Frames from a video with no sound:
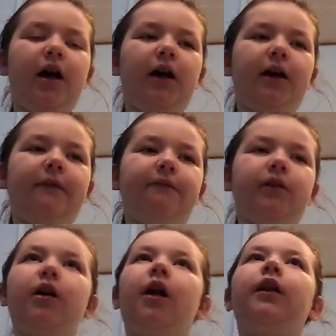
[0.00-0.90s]
I
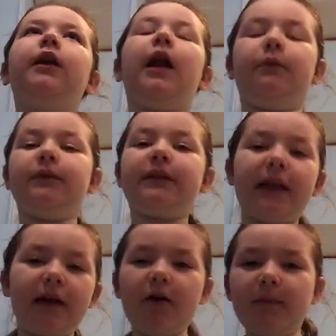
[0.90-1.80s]
forgot it. I was
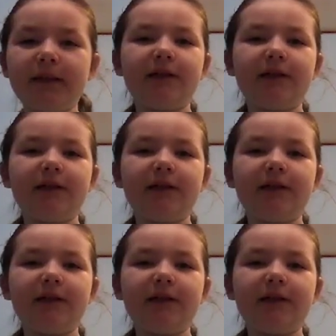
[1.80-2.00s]
getting all my